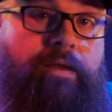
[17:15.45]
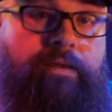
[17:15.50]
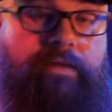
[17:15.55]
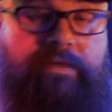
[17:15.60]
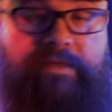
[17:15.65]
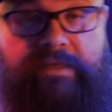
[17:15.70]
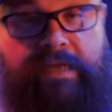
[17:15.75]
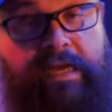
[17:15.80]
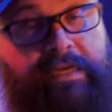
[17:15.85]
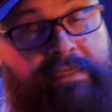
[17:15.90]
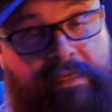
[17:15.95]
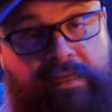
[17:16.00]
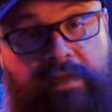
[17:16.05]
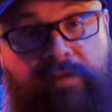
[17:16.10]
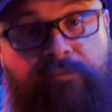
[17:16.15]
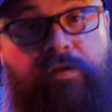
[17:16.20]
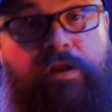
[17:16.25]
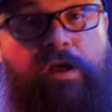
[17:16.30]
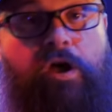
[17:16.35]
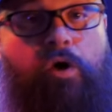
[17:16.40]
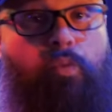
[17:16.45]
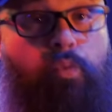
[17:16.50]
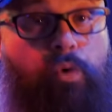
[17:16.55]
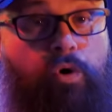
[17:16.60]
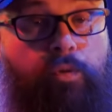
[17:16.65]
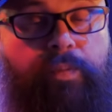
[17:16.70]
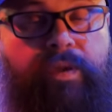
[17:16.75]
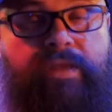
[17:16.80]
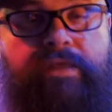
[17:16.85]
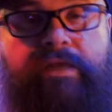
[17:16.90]
The star ceiling video
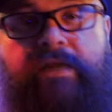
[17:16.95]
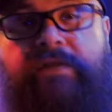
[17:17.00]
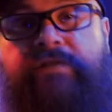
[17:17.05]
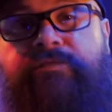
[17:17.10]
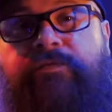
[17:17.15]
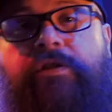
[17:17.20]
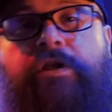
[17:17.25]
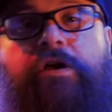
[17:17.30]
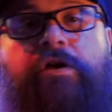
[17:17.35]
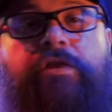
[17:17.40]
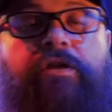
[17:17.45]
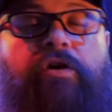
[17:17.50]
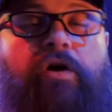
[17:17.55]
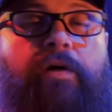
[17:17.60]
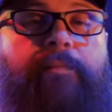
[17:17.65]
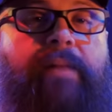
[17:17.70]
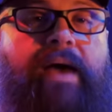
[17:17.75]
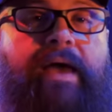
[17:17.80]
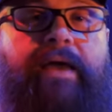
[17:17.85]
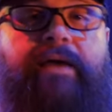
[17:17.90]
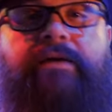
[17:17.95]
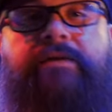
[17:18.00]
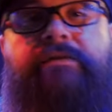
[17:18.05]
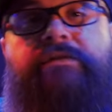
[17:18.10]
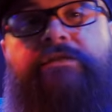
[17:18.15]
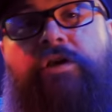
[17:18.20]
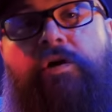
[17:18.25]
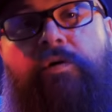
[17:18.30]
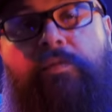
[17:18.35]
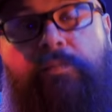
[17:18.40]
will be the next video that I make,
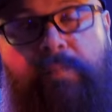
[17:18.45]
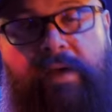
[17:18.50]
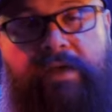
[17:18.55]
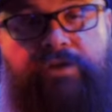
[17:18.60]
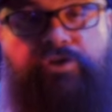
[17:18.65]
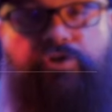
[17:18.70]
so make